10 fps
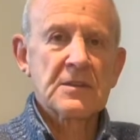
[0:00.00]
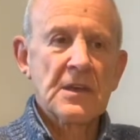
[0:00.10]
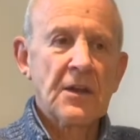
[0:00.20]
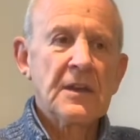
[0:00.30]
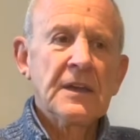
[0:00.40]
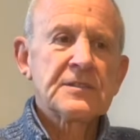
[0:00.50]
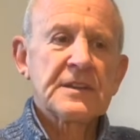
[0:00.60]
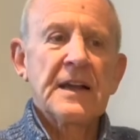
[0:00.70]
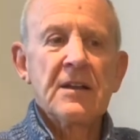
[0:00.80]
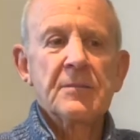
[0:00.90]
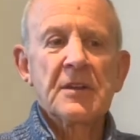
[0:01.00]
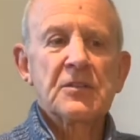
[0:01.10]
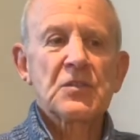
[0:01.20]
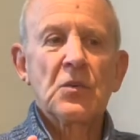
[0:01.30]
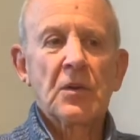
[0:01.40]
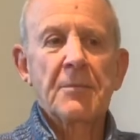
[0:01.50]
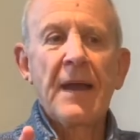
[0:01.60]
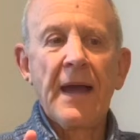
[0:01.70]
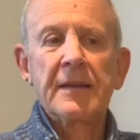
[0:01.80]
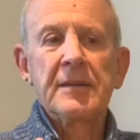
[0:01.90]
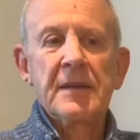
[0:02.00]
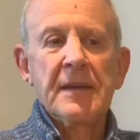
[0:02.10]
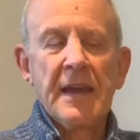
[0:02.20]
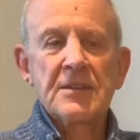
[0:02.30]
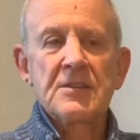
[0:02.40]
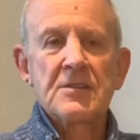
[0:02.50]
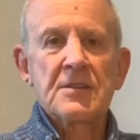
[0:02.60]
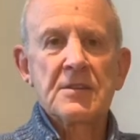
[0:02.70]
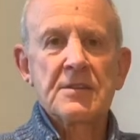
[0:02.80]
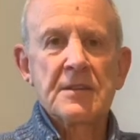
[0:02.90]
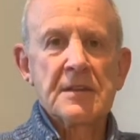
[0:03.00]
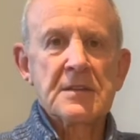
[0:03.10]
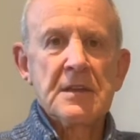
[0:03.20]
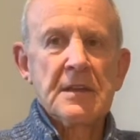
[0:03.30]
So today I'm going to talk about essences that